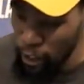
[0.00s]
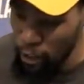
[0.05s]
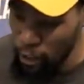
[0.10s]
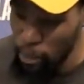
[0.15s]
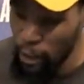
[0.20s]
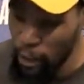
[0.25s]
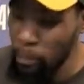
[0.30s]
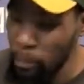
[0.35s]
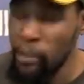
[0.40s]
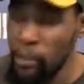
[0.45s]

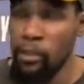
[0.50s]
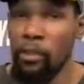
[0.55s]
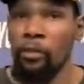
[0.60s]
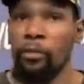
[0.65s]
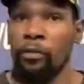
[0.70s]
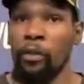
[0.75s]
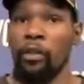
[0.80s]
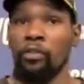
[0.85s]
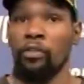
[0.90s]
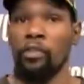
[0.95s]
much in the
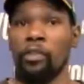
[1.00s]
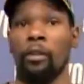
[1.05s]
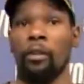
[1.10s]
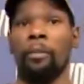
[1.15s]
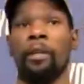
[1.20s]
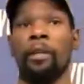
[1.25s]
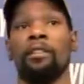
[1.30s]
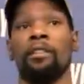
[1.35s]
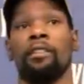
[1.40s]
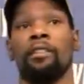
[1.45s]
fourth, so, I mean,
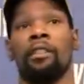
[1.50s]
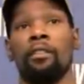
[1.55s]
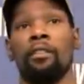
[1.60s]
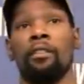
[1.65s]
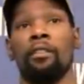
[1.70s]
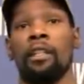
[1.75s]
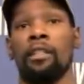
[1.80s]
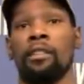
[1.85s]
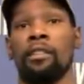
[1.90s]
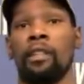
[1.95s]
he still did
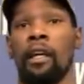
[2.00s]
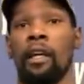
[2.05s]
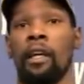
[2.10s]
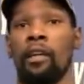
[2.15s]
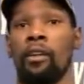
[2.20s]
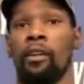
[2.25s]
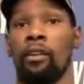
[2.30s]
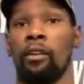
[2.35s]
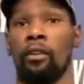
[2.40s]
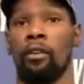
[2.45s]
his thing,
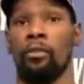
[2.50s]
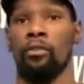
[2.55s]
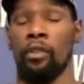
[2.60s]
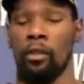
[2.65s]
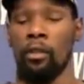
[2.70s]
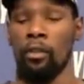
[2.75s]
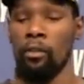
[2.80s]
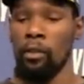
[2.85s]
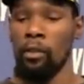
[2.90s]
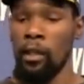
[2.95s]
you know.
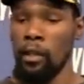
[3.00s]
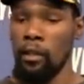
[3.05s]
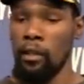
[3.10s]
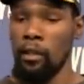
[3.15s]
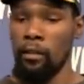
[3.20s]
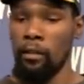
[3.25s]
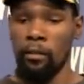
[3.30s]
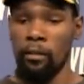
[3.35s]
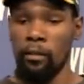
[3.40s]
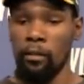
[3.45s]
So
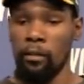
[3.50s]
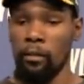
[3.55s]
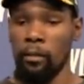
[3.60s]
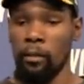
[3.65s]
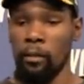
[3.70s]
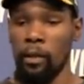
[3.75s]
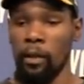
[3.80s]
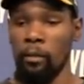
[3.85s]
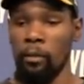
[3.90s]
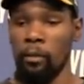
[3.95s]
uh,
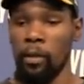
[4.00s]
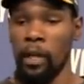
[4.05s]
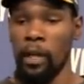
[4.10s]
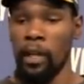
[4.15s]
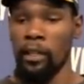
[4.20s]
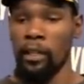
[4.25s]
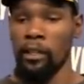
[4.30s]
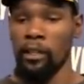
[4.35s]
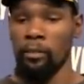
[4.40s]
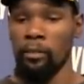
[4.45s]
we, we got
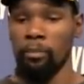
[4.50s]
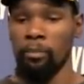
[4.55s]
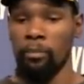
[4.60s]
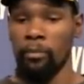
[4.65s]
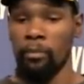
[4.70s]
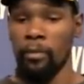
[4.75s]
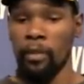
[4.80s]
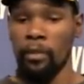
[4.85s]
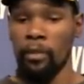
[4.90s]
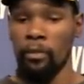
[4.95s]
to just
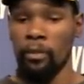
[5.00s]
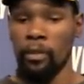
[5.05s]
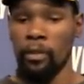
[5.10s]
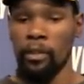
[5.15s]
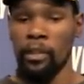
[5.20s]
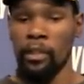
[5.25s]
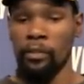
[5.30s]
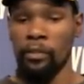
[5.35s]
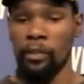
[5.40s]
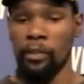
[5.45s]
it's
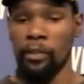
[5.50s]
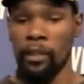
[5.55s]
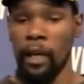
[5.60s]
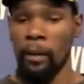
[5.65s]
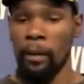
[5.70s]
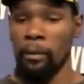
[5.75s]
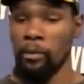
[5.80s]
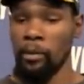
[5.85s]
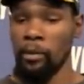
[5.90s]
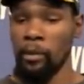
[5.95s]
tough to stop
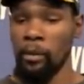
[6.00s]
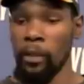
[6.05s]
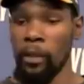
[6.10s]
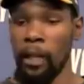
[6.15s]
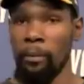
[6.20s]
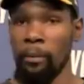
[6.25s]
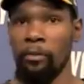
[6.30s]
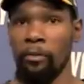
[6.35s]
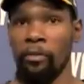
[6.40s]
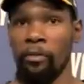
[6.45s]
him, so we got
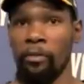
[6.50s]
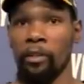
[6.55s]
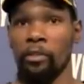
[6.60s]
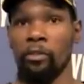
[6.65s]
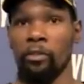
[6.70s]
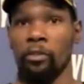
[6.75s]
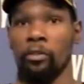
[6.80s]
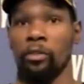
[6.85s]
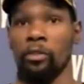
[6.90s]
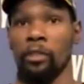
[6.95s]
to be
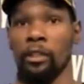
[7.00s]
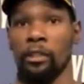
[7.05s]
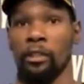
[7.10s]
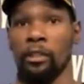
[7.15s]
physical and